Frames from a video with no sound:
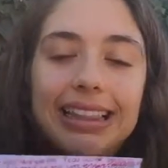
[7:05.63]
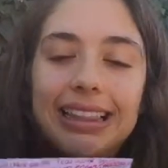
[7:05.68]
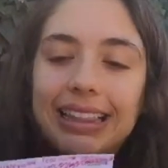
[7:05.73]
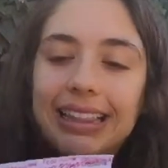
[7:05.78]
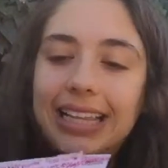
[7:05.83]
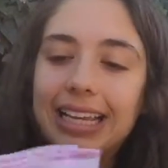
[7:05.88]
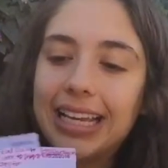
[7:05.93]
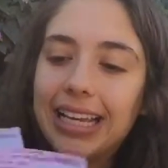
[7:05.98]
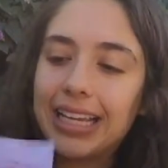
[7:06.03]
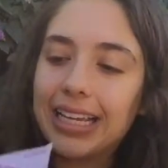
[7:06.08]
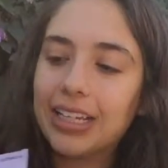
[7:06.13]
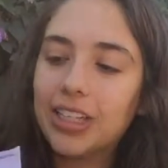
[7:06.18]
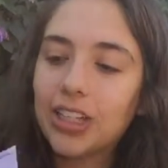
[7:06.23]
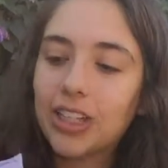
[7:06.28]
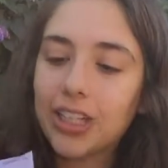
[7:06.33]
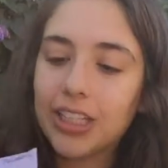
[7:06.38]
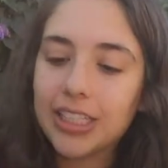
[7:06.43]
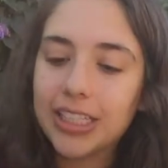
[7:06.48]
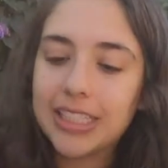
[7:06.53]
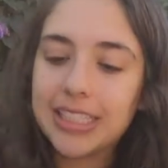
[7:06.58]
thing,
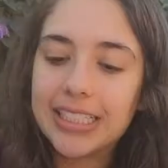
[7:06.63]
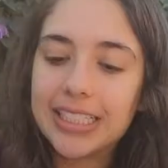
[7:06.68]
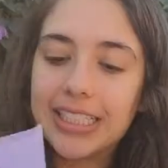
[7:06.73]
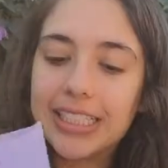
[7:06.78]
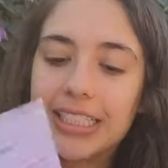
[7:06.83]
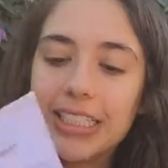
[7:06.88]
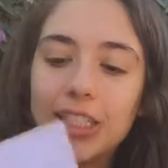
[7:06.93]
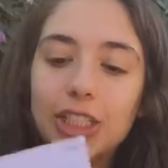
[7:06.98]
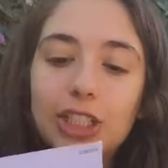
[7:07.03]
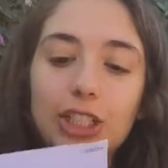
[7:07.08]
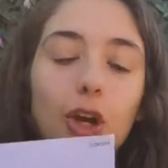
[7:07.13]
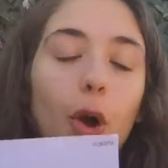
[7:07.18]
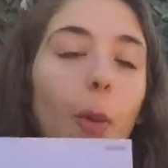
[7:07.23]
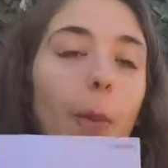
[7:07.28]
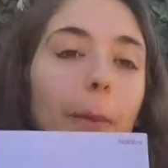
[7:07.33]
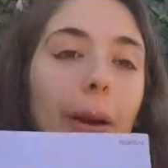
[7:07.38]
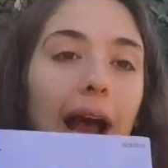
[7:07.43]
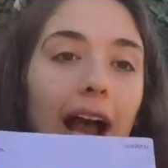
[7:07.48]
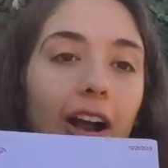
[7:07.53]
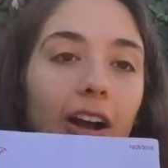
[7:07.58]
because it's easy to
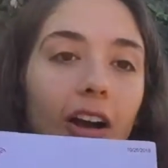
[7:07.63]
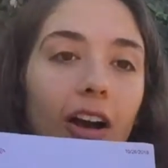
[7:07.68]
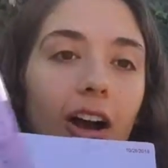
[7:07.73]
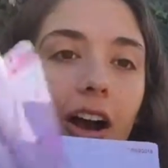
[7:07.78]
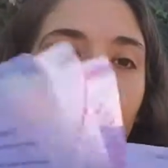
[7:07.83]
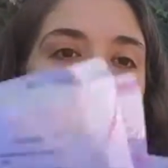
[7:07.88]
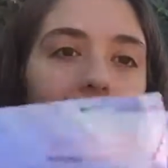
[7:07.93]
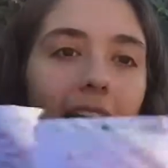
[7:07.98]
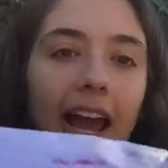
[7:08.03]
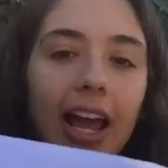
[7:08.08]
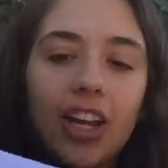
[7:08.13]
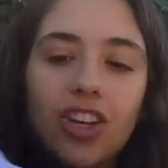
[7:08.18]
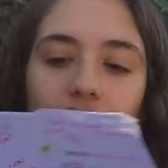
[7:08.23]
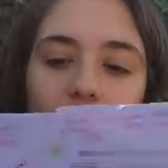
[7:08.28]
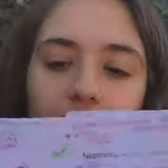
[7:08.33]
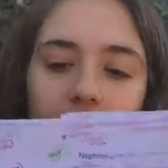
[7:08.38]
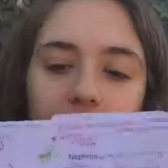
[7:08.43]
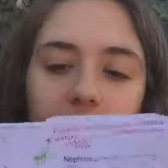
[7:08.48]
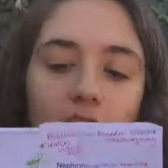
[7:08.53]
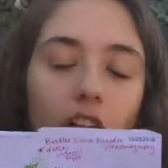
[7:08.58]
go back on and
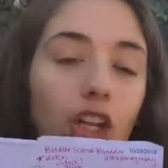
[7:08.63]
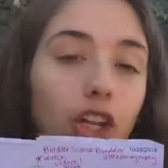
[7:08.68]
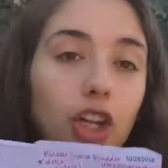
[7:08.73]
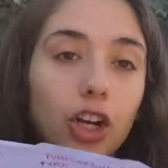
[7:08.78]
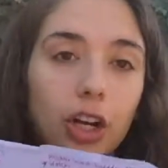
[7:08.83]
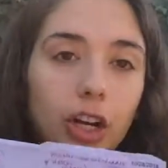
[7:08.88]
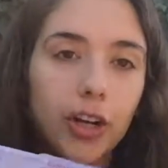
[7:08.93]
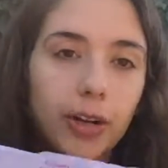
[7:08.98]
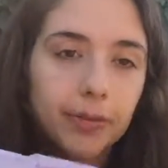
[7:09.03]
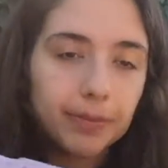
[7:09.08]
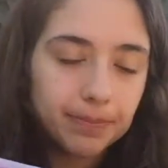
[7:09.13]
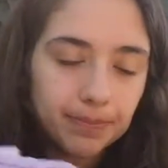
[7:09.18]
just learn.